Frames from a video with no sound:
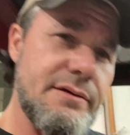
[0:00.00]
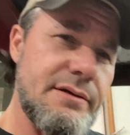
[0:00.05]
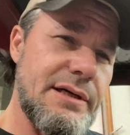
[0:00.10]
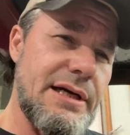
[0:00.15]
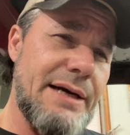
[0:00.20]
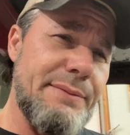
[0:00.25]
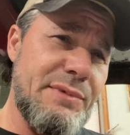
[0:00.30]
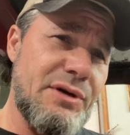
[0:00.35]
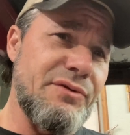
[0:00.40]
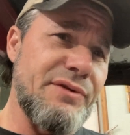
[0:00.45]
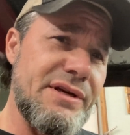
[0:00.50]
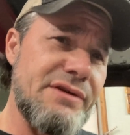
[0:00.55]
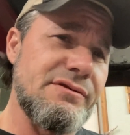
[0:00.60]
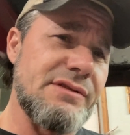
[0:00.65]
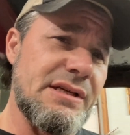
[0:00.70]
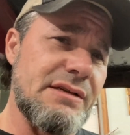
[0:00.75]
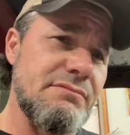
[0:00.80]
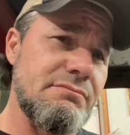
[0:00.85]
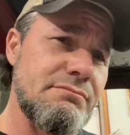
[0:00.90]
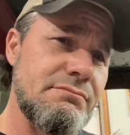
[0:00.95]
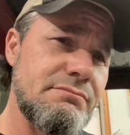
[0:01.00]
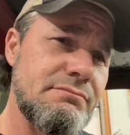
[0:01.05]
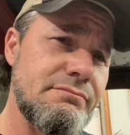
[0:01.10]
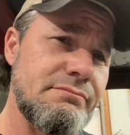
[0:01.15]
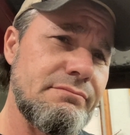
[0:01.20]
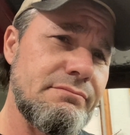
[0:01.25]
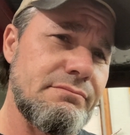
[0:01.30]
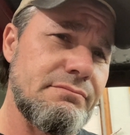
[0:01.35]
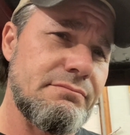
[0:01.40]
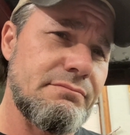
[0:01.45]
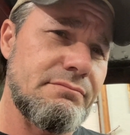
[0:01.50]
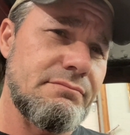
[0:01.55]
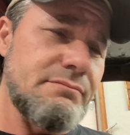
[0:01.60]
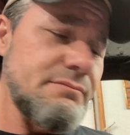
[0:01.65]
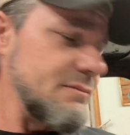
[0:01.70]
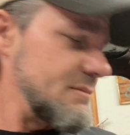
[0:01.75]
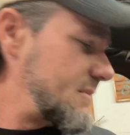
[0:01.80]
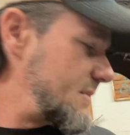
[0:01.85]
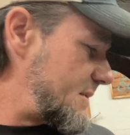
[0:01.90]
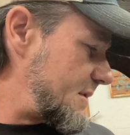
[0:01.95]
I'm gonna reuse it.
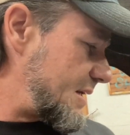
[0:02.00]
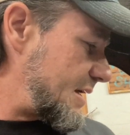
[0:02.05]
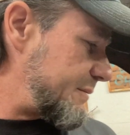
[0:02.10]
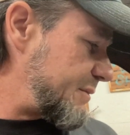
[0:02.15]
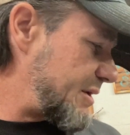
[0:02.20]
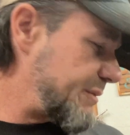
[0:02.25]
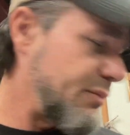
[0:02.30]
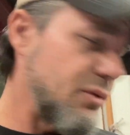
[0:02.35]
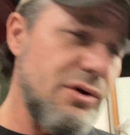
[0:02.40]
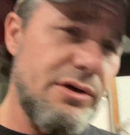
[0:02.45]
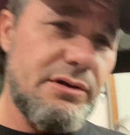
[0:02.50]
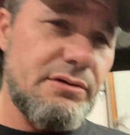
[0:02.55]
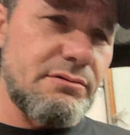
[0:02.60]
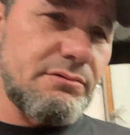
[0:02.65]
I'm gonna put